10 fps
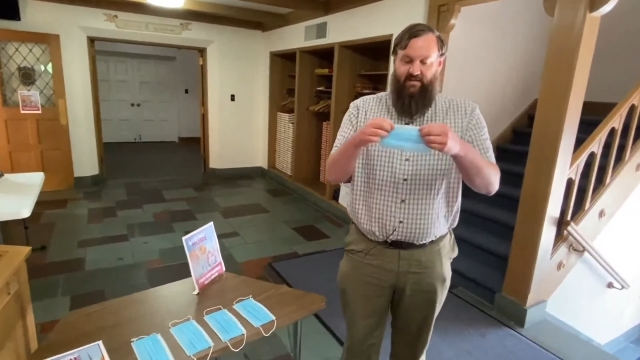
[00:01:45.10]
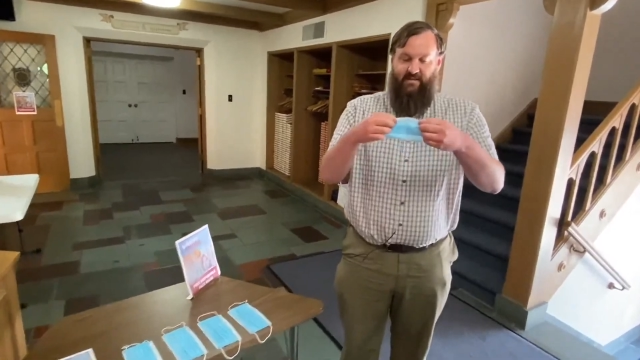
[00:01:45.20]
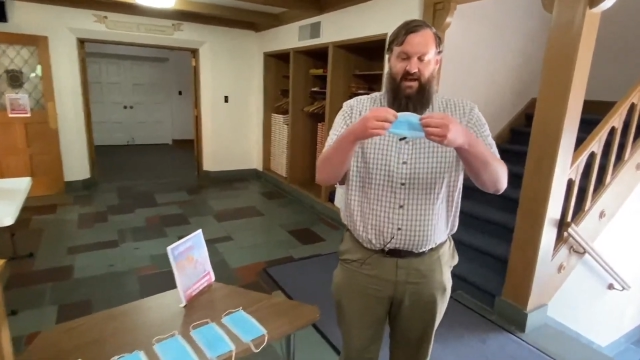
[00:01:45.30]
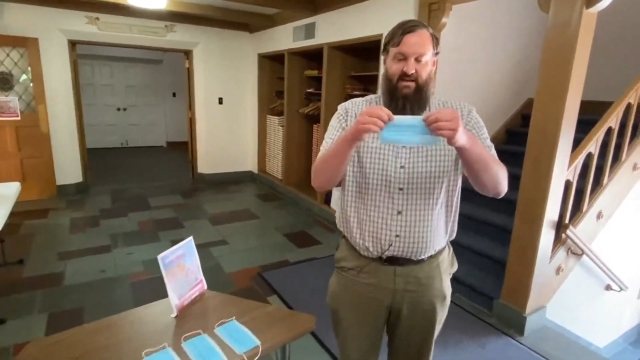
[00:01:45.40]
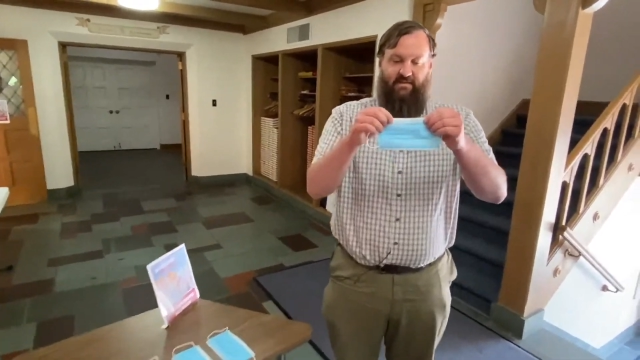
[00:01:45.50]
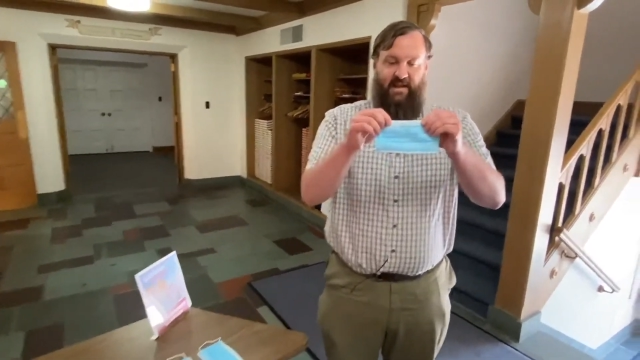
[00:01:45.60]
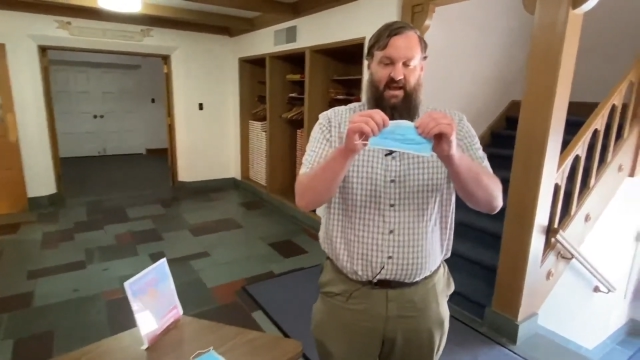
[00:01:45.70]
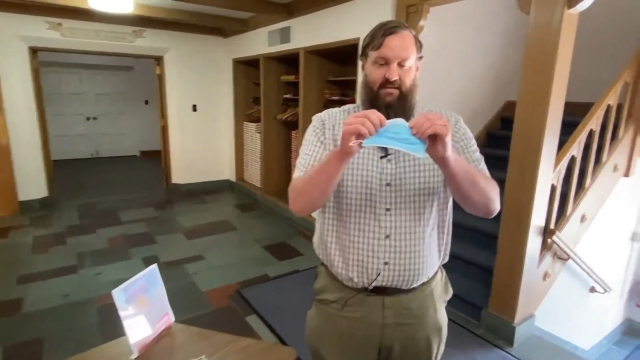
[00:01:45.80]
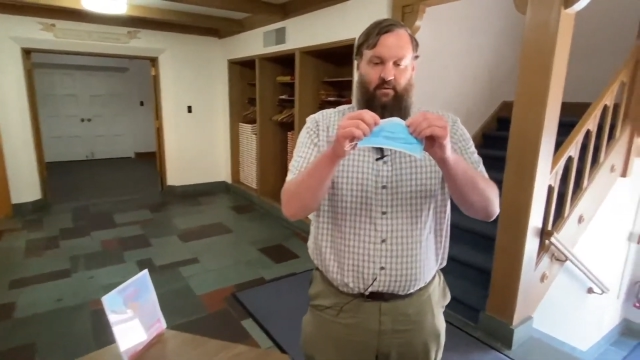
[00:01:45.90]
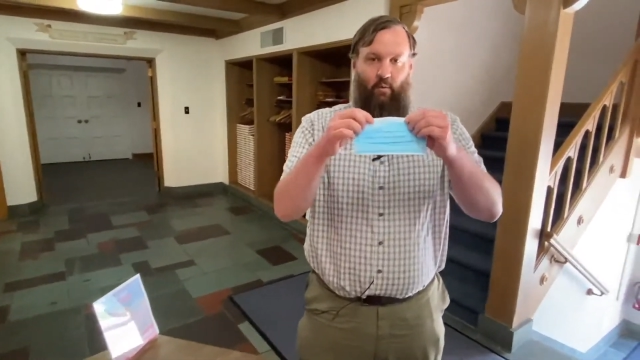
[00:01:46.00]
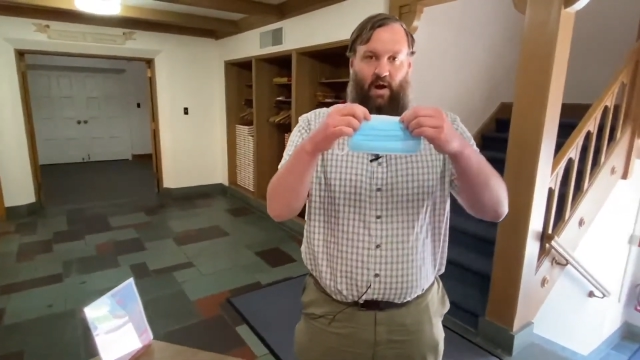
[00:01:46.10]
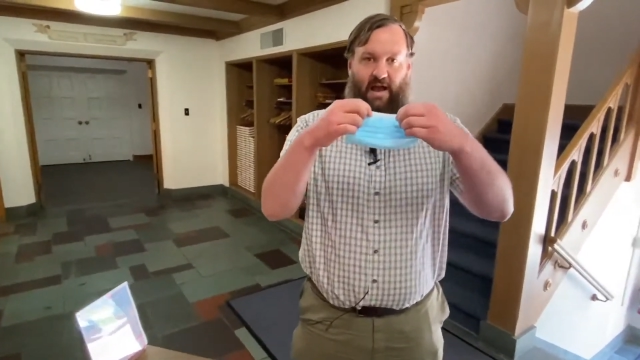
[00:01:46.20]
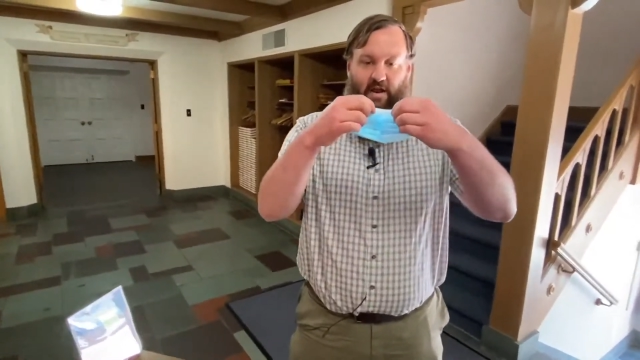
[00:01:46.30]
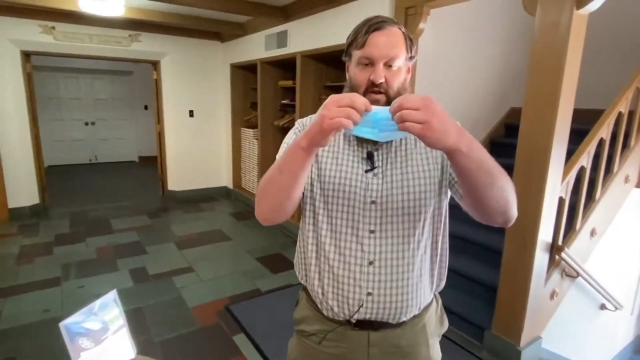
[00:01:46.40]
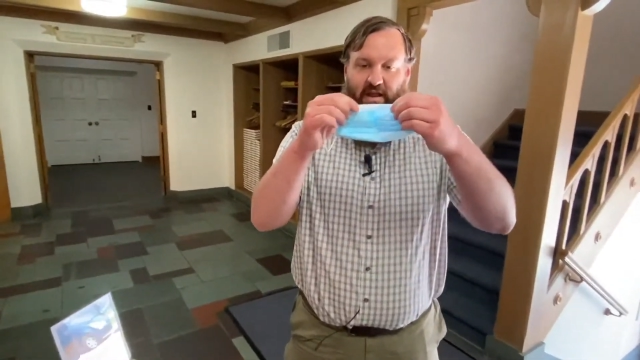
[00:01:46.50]
side of it has a
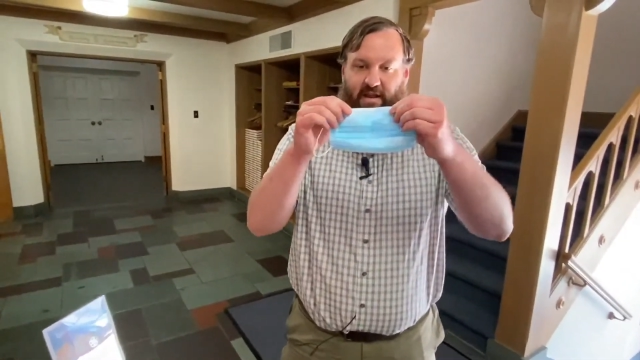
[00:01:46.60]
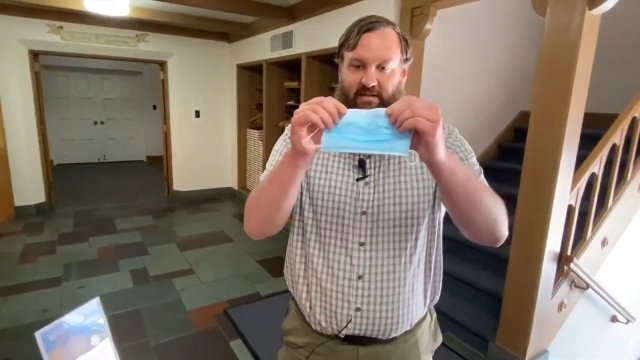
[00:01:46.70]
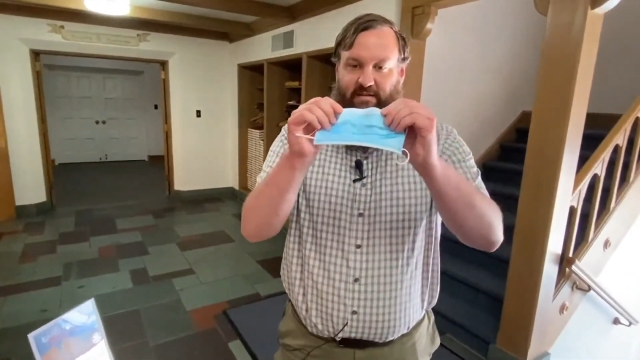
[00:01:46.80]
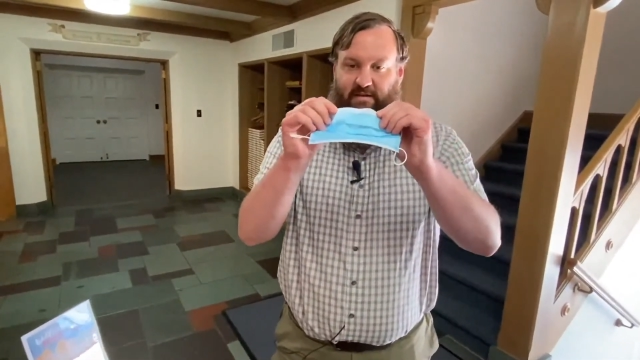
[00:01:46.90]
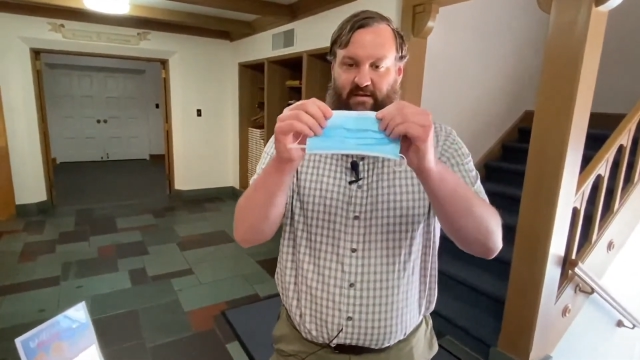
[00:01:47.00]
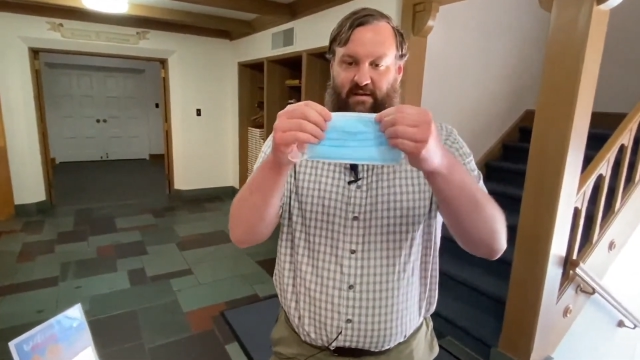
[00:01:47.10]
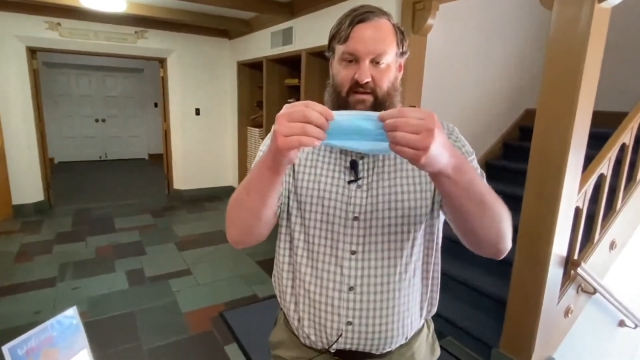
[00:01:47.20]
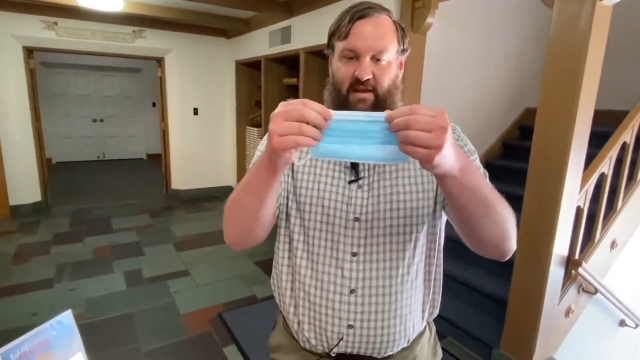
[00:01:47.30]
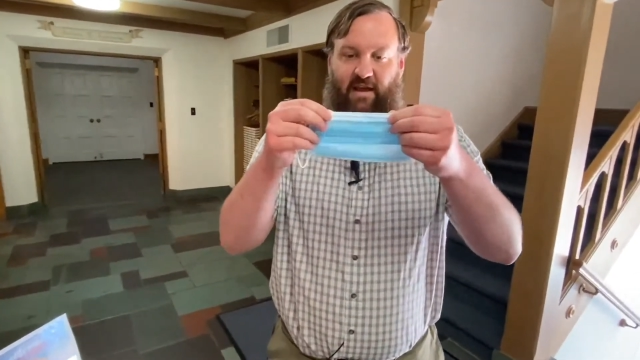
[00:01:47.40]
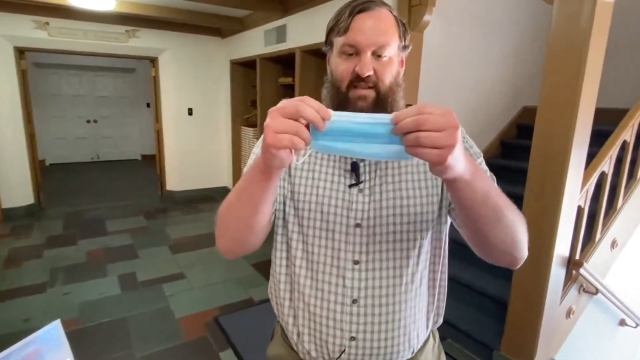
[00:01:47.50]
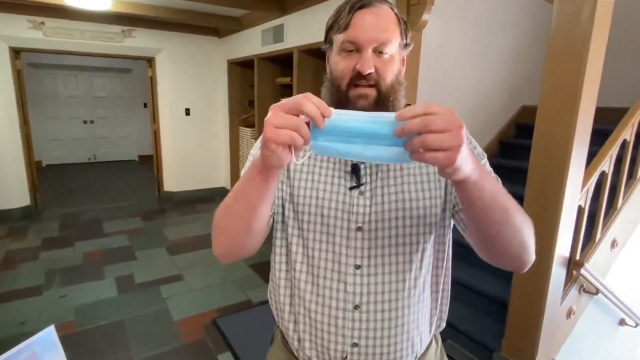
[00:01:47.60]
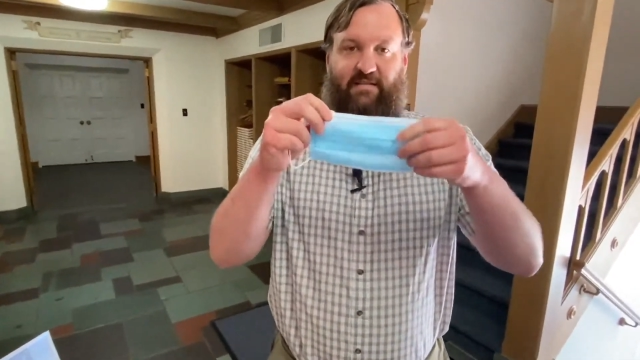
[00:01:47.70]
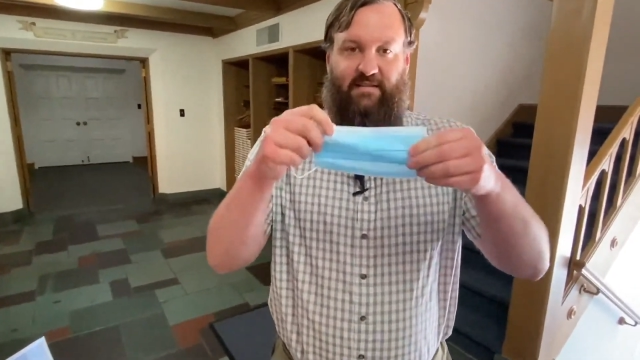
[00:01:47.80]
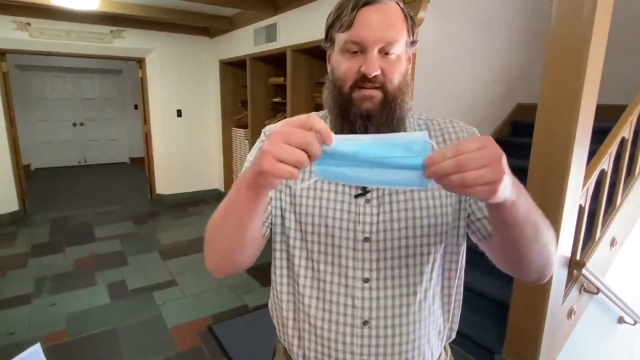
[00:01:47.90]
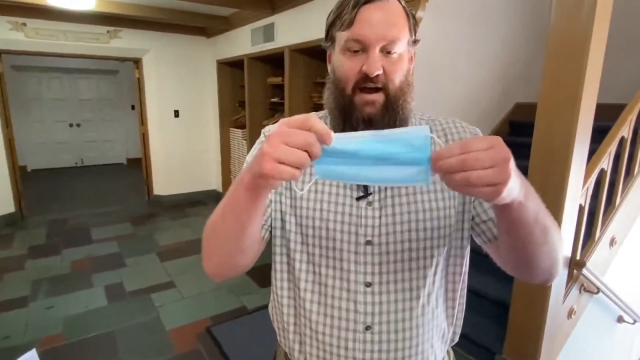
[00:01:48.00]
wire in it, and
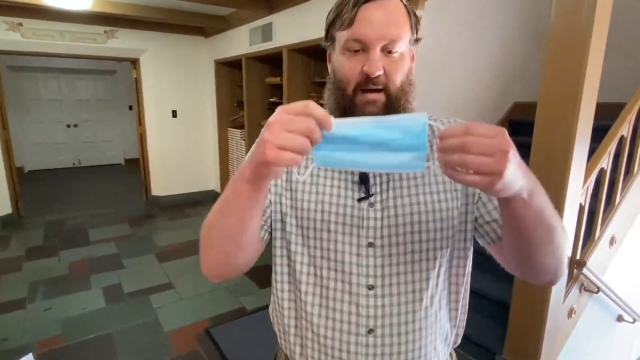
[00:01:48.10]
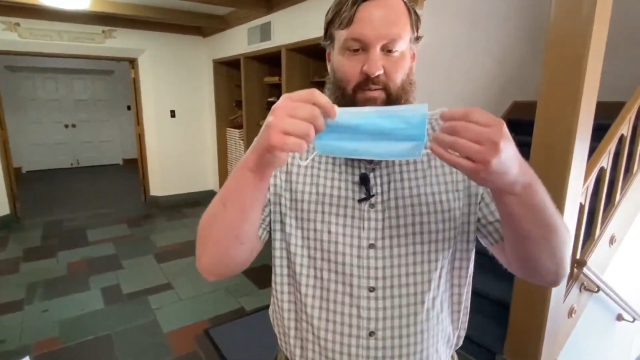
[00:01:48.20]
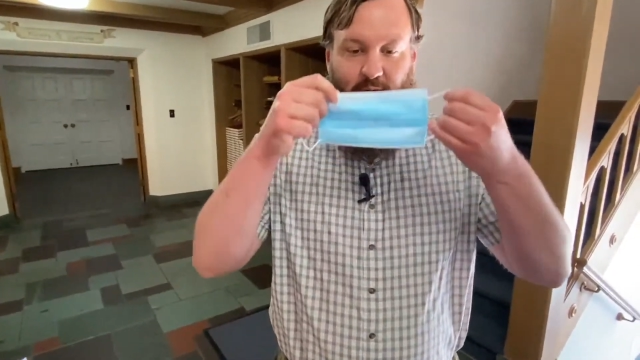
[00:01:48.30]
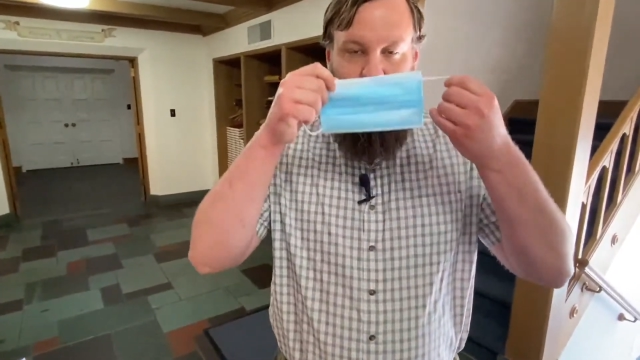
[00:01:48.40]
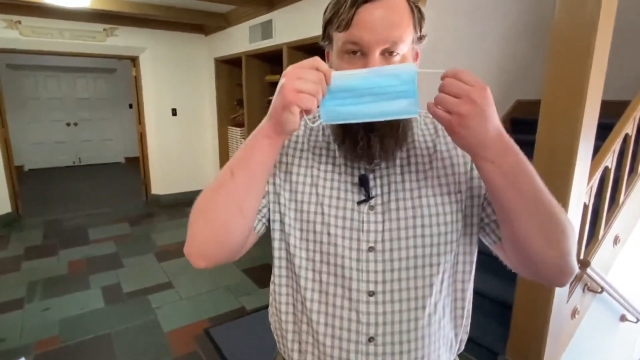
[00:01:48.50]
that's the top.